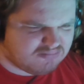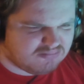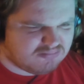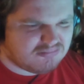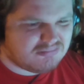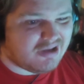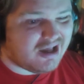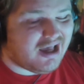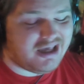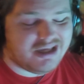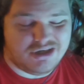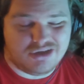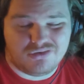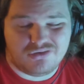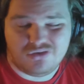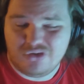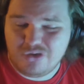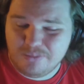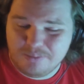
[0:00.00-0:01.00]
I'd
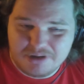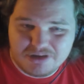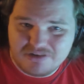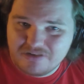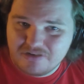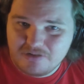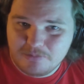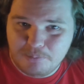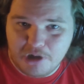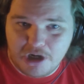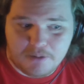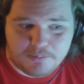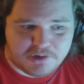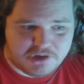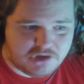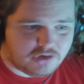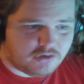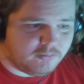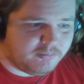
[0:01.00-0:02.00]
assume it's his
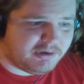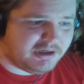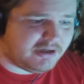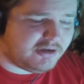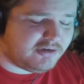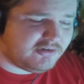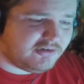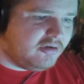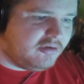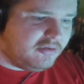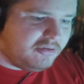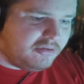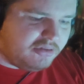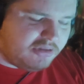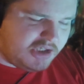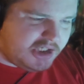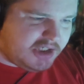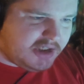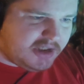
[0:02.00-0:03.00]
barbecue pit,
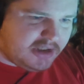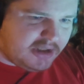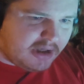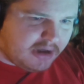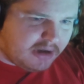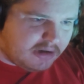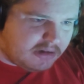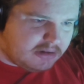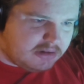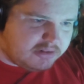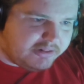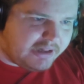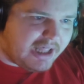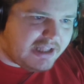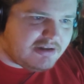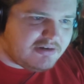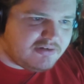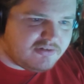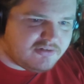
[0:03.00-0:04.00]
the
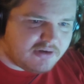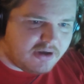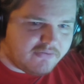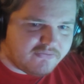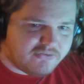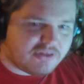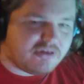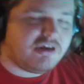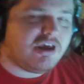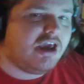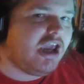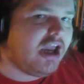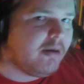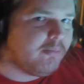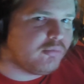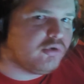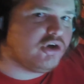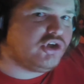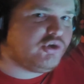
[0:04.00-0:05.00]
lens of the
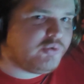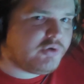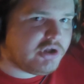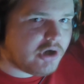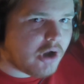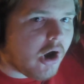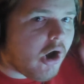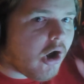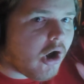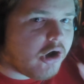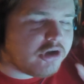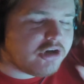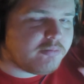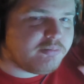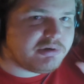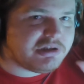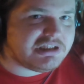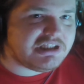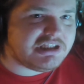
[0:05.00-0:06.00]
camera you can
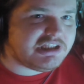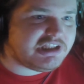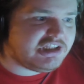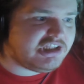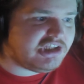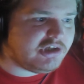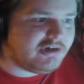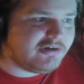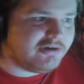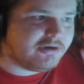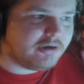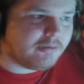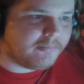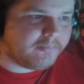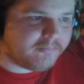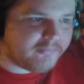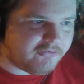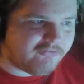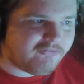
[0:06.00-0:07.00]
audibly hear
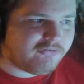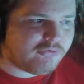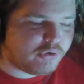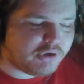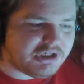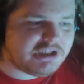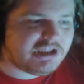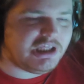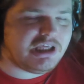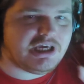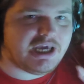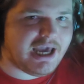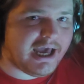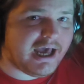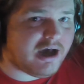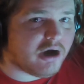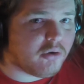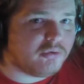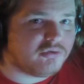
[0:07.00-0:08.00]
freaking
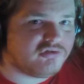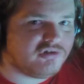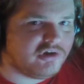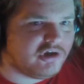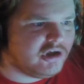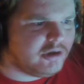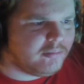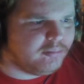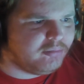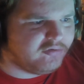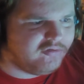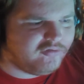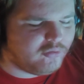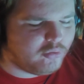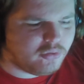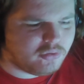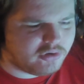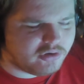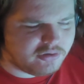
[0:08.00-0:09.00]
out
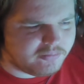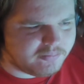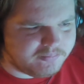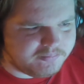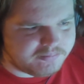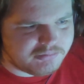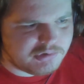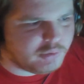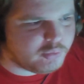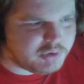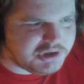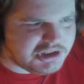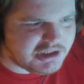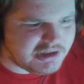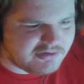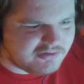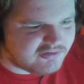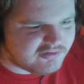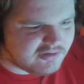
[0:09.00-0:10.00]
before we
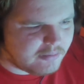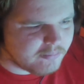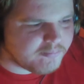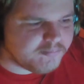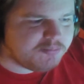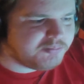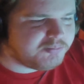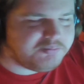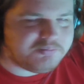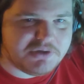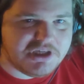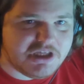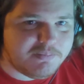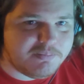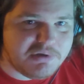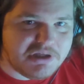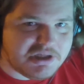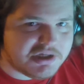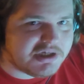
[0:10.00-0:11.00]
get some
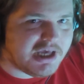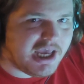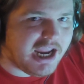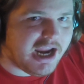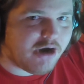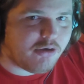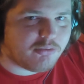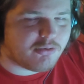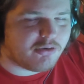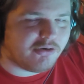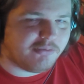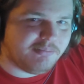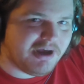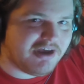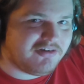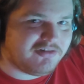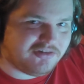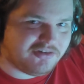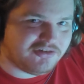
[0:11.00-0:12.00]
beeping error
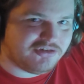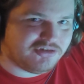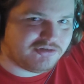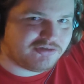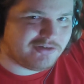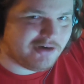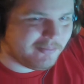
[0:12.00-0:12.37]
message from